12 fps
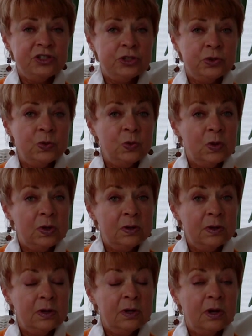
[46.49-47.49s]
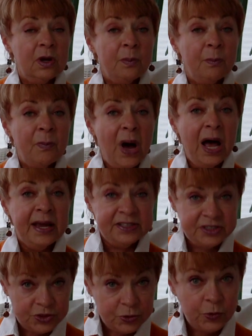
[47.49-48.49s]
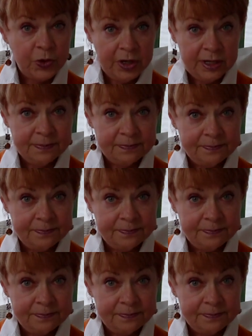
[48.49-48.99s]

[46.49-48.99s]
to my story.